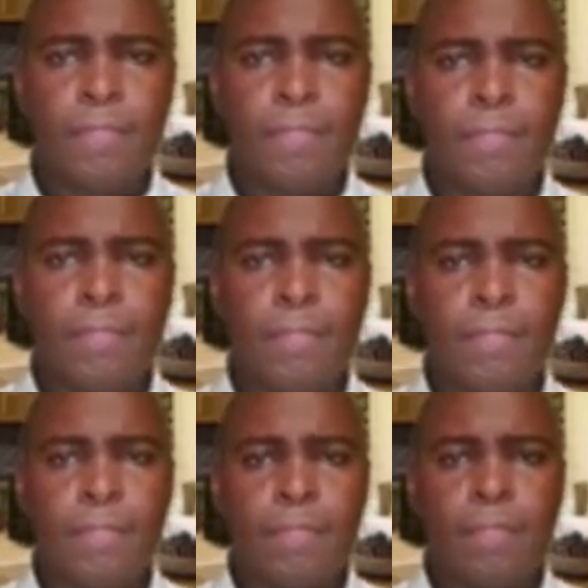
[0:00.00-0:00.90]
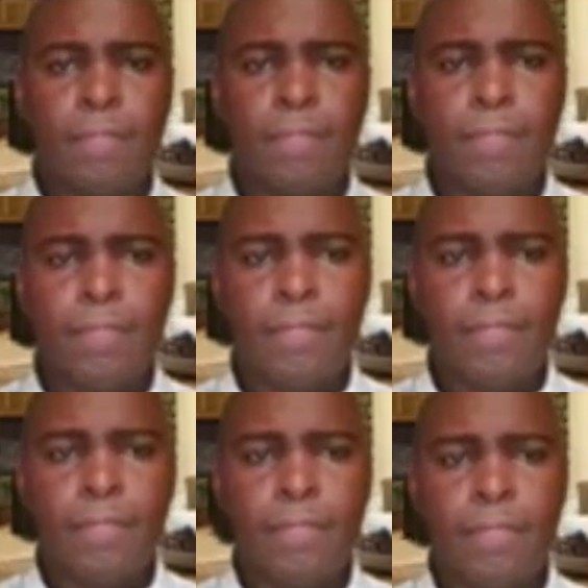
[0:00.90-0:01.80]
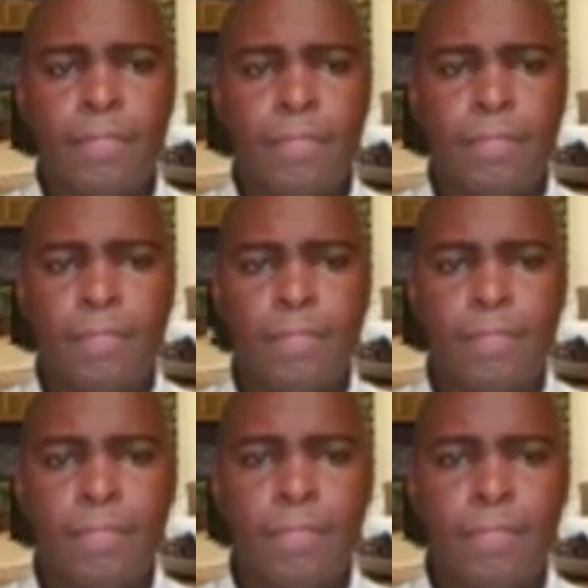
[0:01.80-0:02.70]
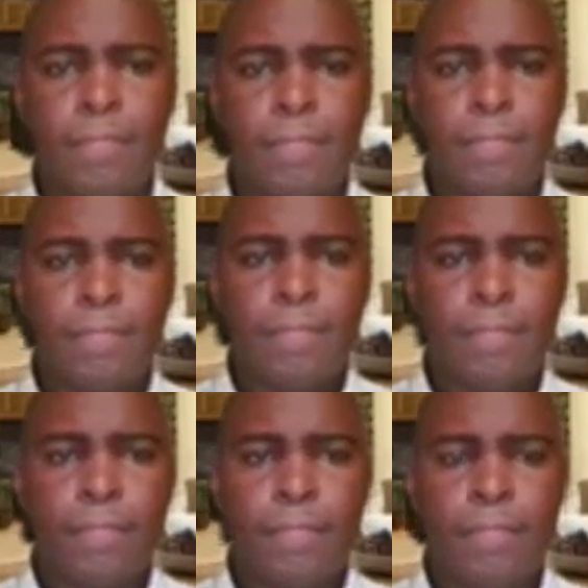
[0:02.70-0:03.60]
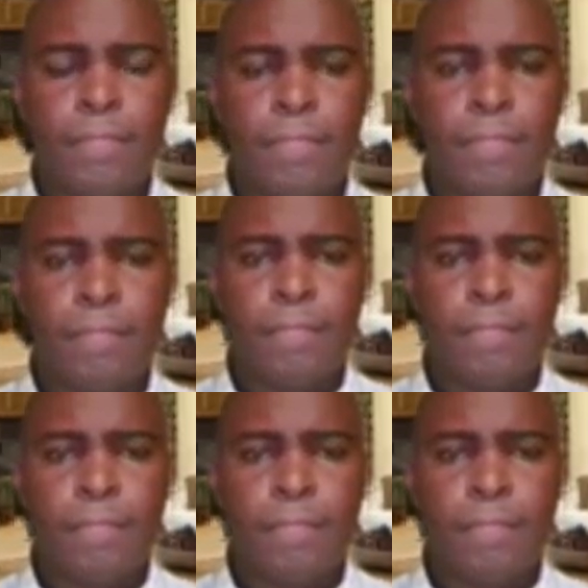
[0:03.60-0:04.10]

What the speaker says: (silent)